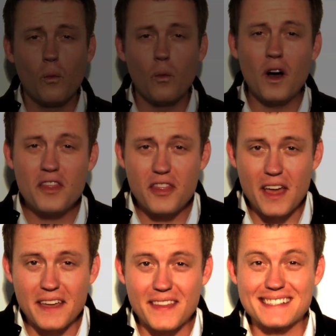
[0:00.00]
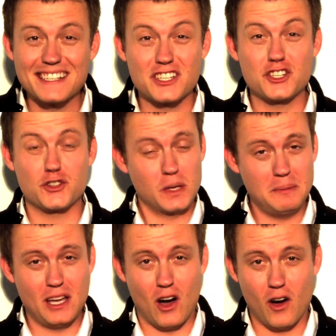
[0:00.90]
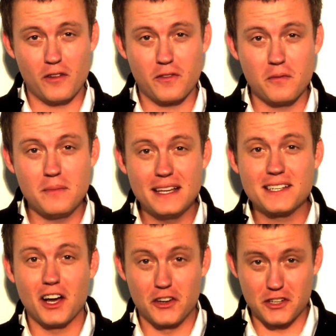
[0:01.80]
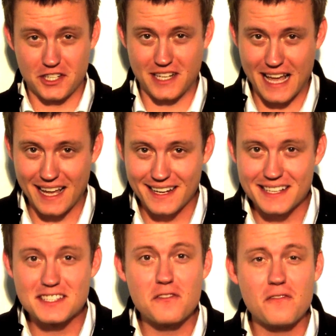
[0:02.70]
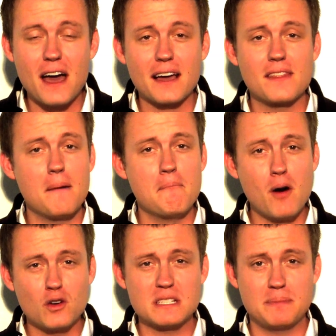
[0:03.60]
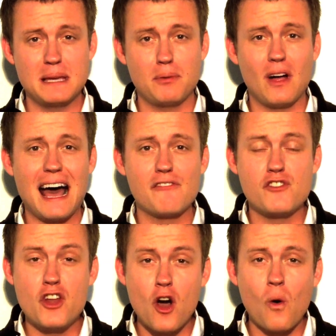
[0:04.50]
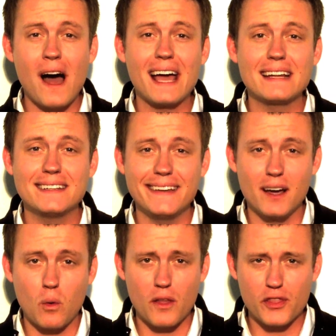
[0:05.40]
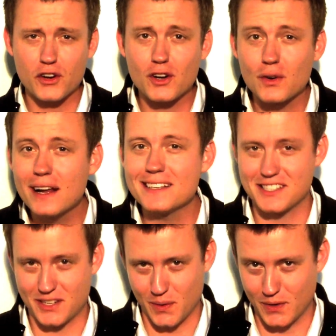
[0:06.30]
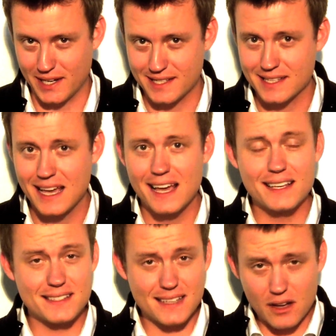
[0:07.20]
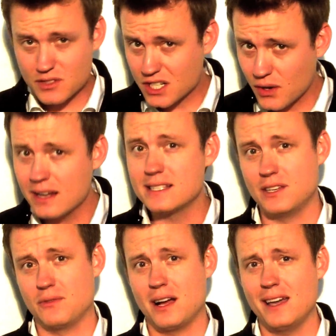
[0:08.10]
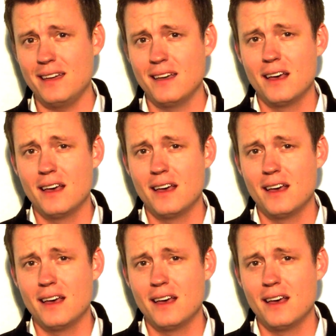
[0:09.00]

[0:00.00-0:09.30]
One thing that's extremely hard for me to understand is the fact that most people have no idea what their credit score is. It sounds crazy, right?